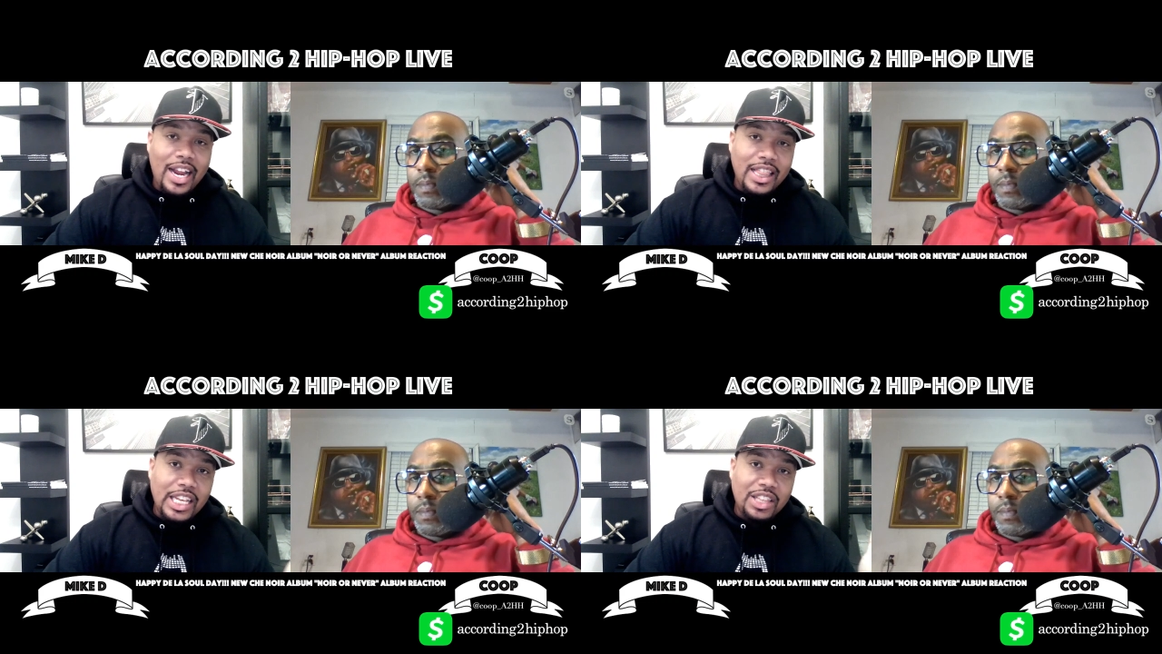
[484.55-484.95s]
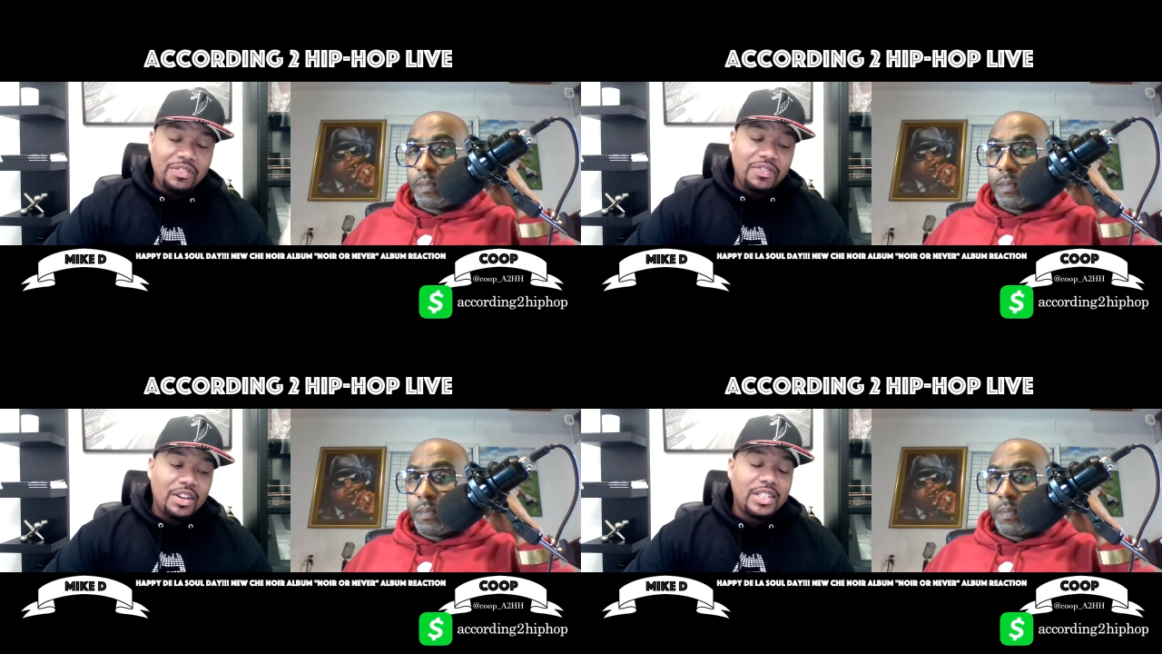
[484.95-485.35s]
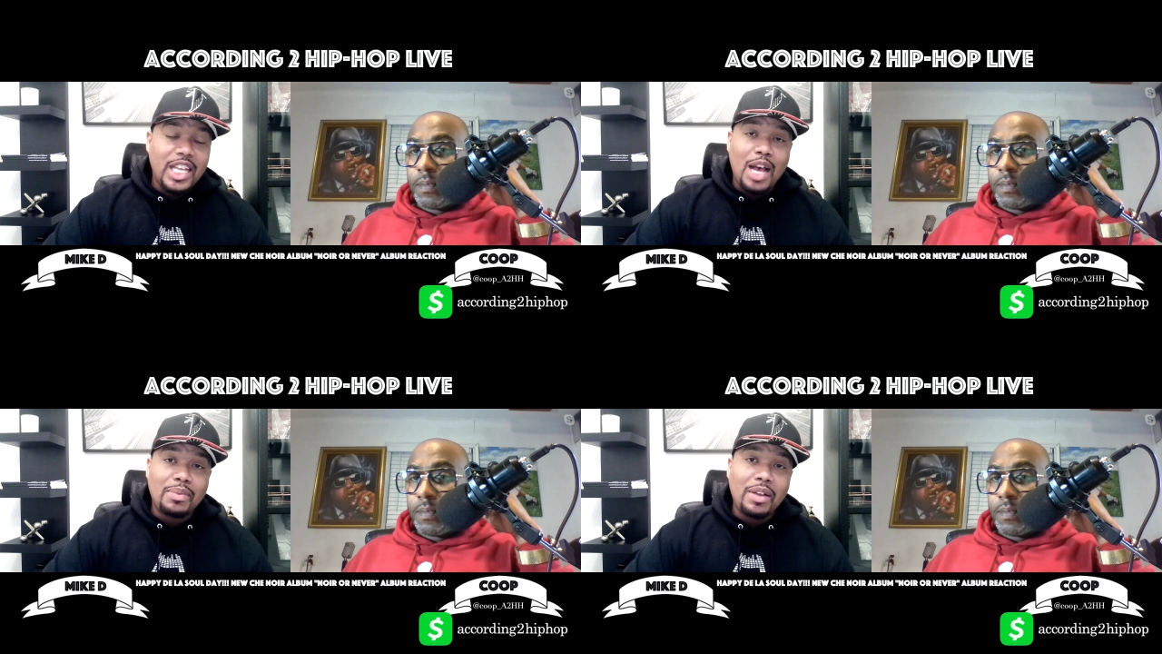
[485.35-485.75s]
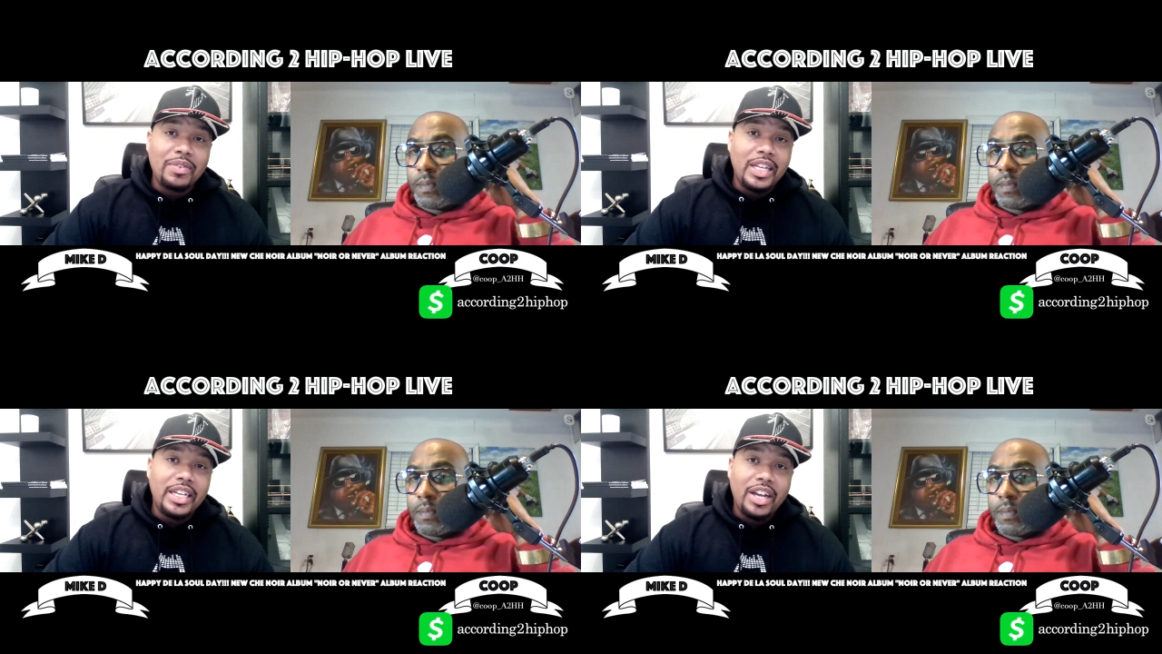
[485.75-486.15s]
Speaker 1: I think the first time they
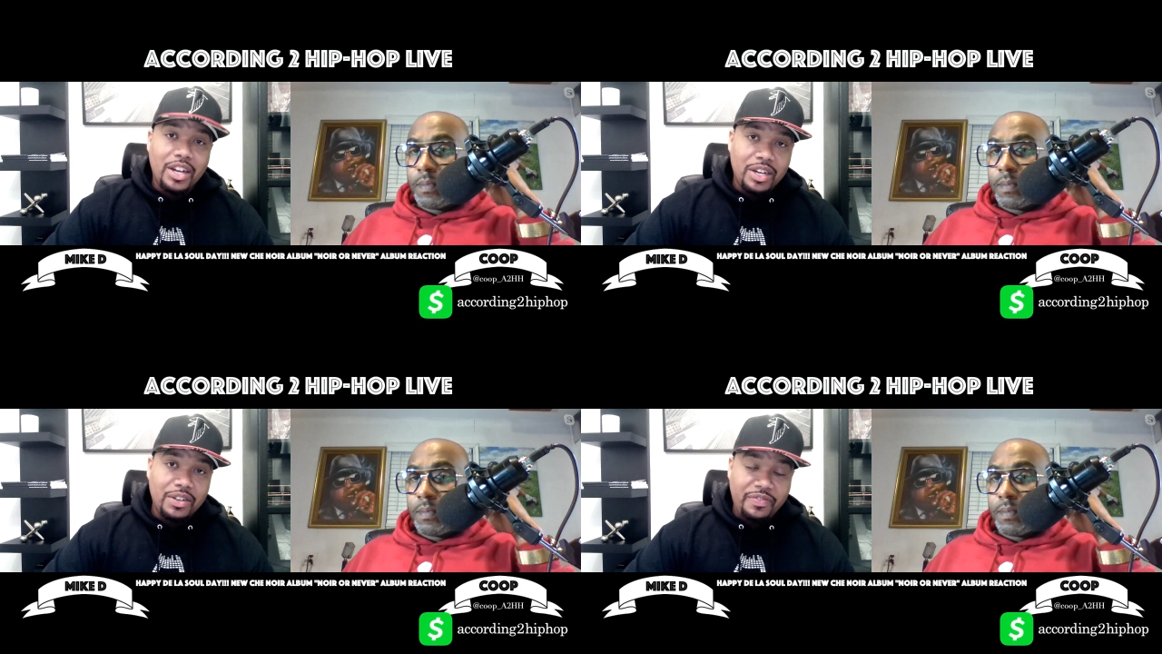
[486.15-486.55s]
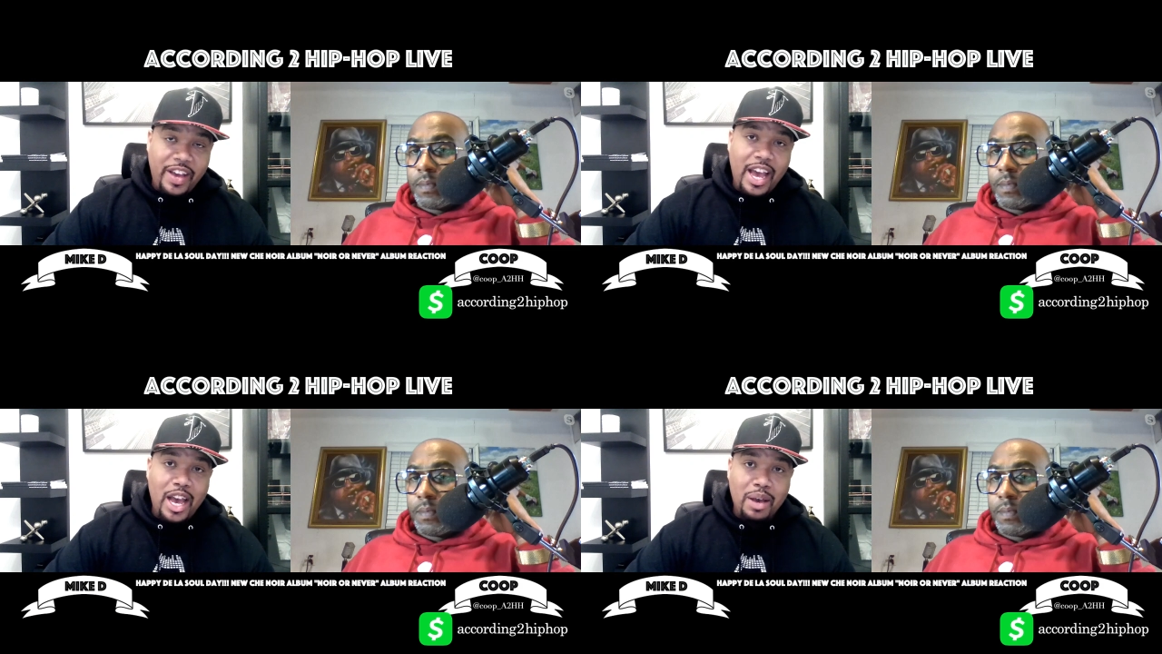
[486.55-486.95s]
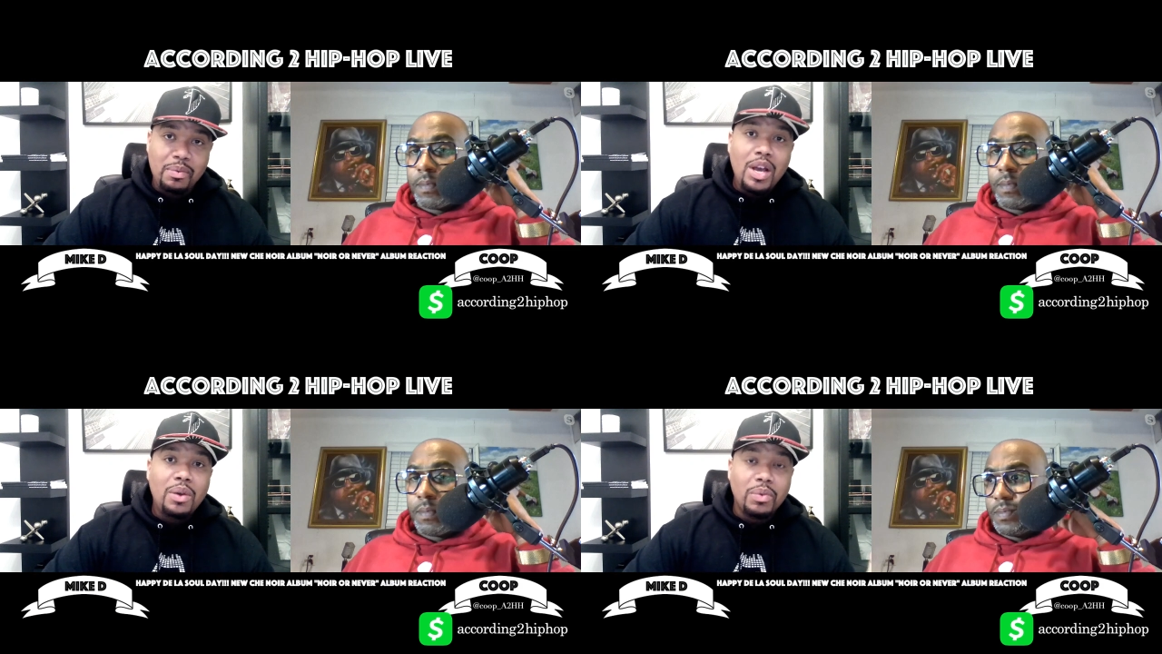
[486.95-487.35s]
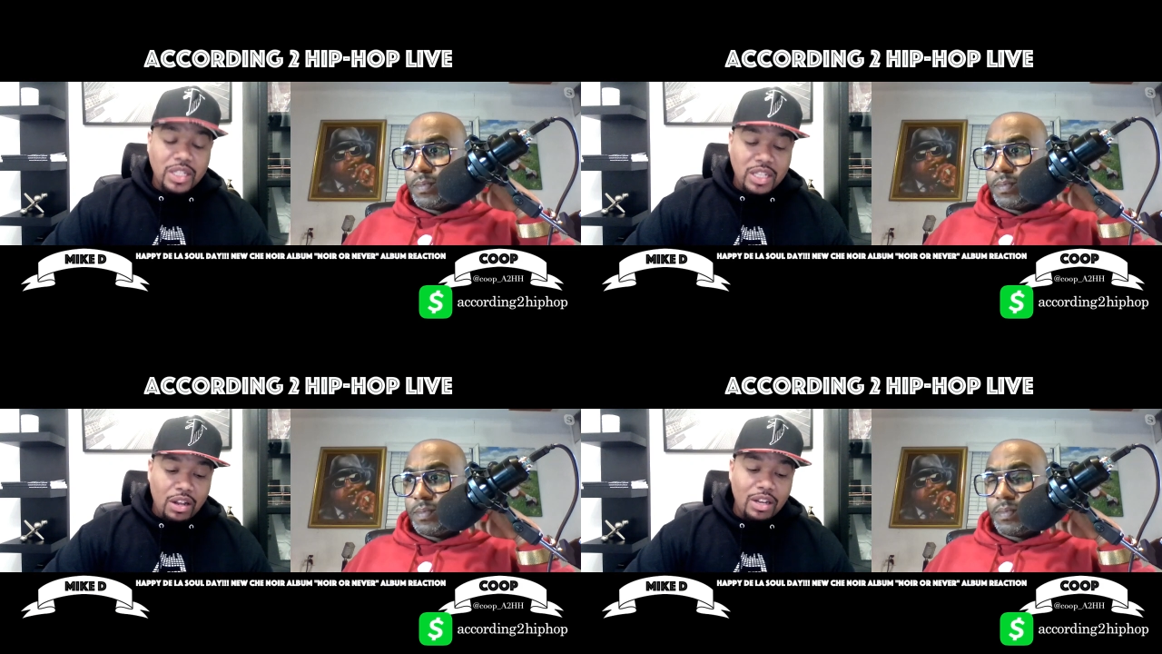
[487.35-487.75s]
really heard Fab
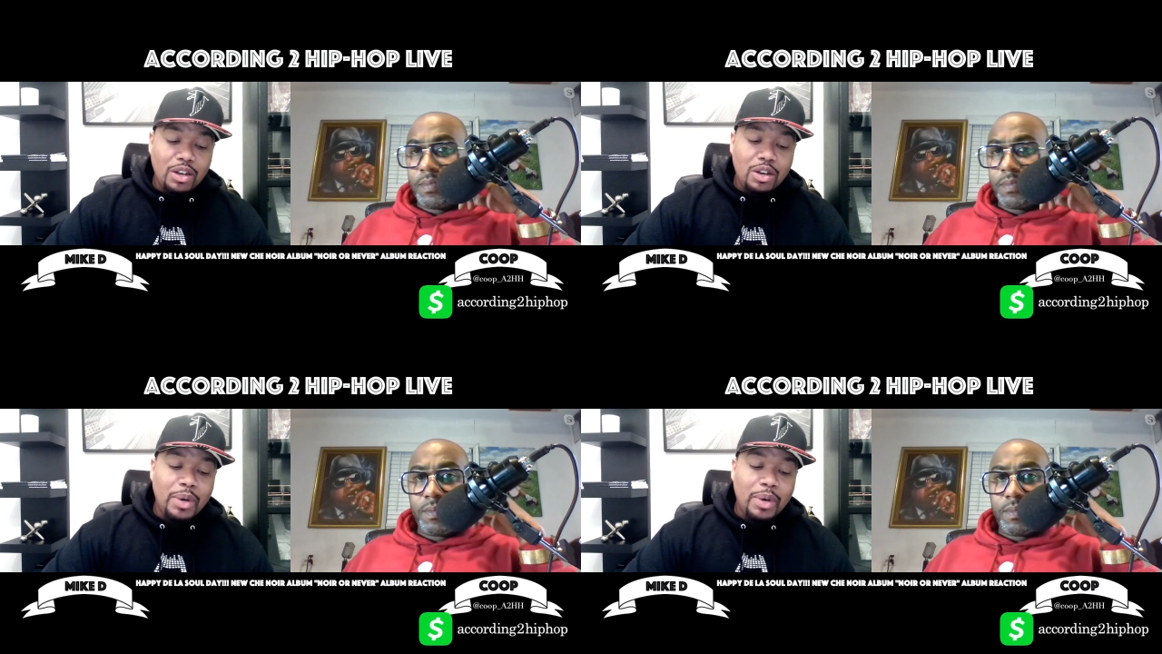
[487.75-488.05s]
was on Lil